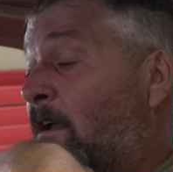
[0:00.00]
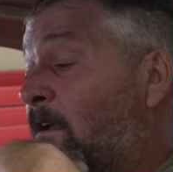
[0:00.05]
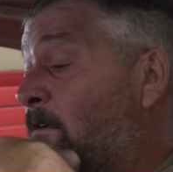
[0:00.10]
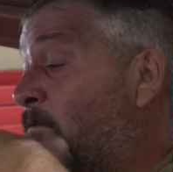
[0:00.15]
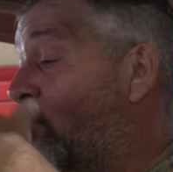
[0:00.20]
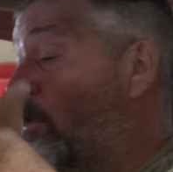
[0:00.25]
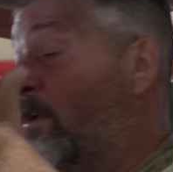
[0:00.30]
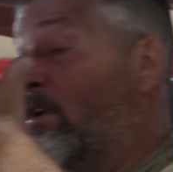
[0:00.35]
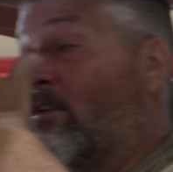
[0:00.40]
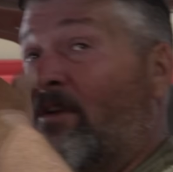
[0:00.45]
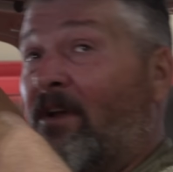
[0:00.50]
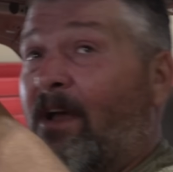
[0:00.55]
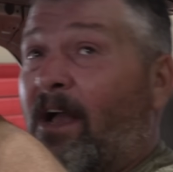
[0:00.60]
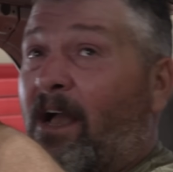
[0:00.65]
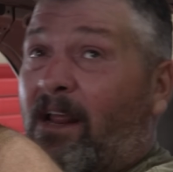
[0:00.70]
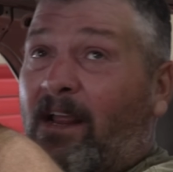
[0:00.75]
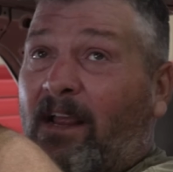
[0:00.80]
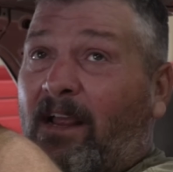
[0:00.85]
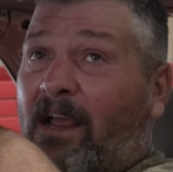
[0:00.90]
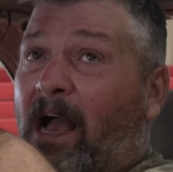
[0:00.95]
We don't.
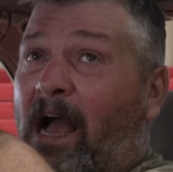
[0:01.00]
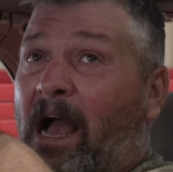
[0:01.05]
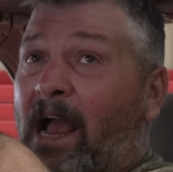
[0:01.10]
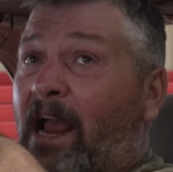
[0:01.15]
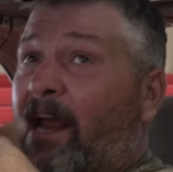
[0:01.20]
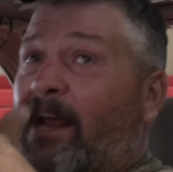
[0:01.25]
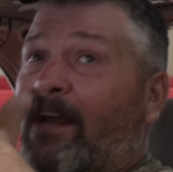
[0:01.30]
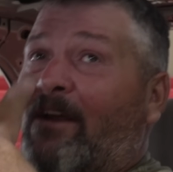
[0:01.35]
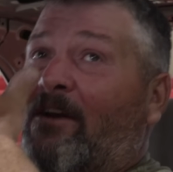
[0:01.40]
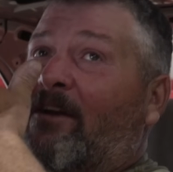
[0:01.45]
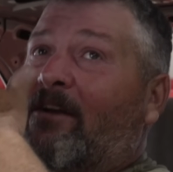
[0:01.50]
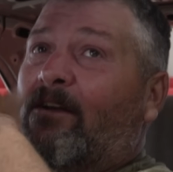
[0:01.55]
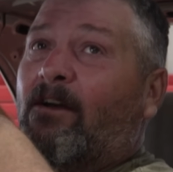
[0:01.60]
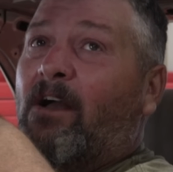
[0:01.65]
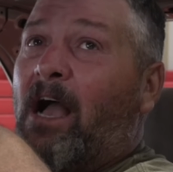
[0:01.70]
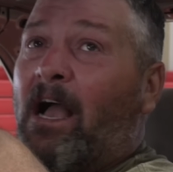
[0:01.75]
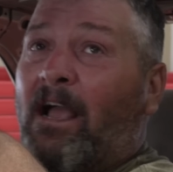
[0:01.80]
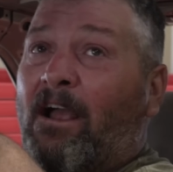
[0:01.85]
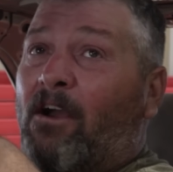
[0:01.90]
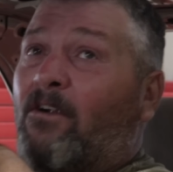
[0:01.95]
I ain't gonna.
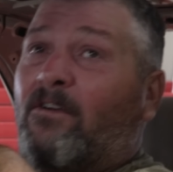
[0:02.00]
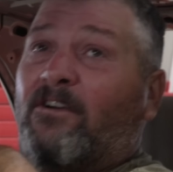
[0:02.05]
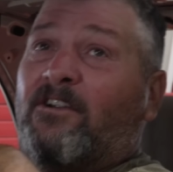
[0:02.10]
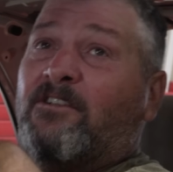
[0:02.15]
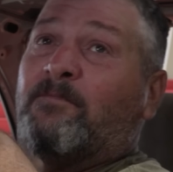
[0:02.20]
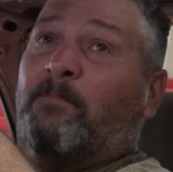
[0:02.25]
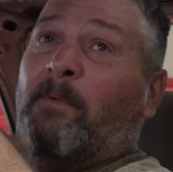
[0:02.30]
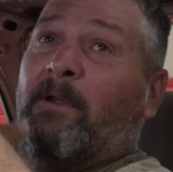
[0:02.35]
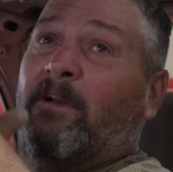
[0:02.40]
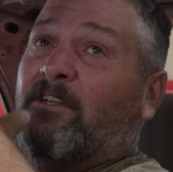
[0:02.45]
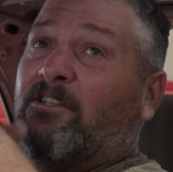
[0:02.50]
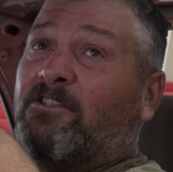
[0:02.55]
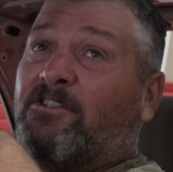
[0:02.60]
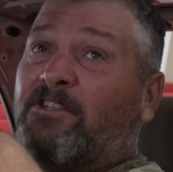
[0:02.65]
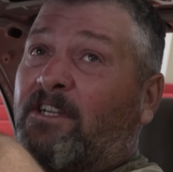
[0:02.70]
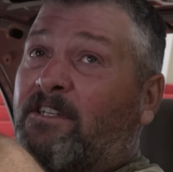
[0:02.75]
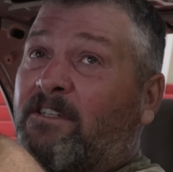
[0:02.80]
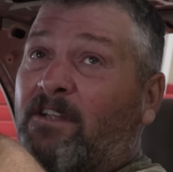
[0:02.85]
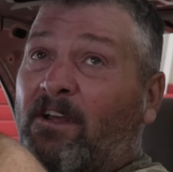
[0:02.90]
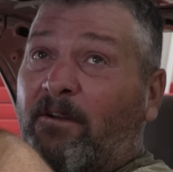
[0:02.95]
I already spent a
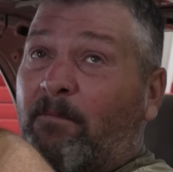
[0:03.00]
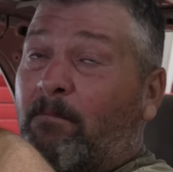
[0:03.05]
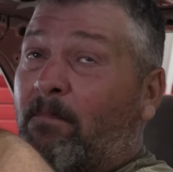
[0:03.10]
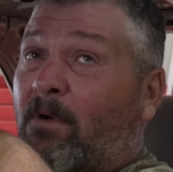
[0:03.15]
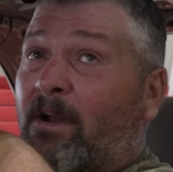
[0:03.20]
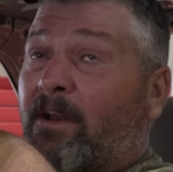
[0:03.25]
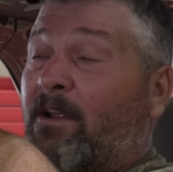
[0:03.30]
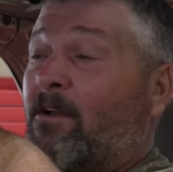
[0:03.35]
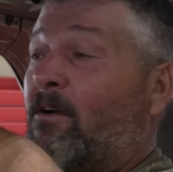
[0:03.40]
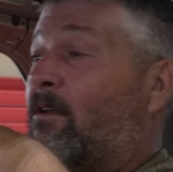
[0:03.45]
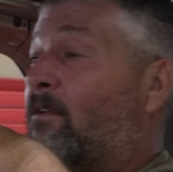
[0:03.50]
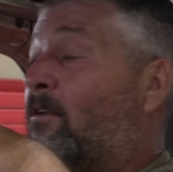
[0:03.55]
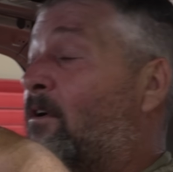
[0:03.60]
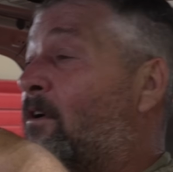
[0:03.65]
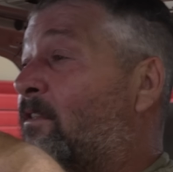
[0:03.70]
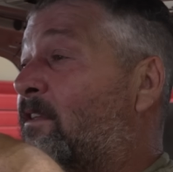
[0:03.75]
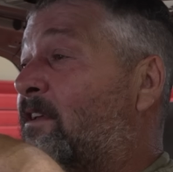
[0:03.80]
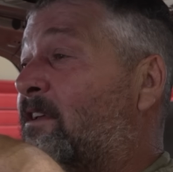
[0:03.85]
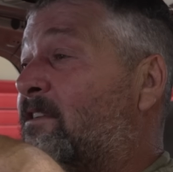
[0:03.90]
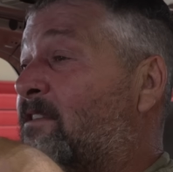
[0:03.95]
shit ton of money on all
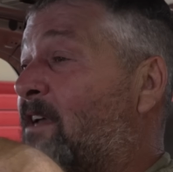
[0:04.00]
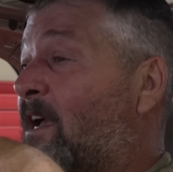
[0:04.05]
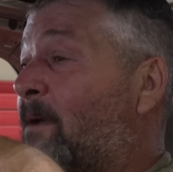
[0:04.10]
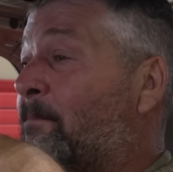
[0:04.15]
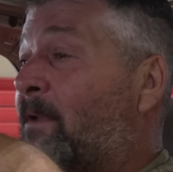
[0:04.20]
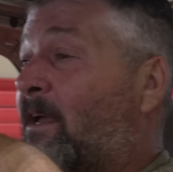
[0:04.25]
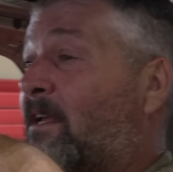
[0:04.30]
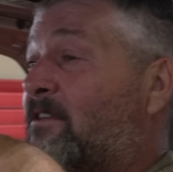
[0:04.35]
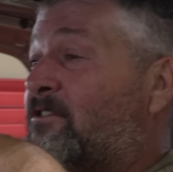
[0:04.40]
this. I'm not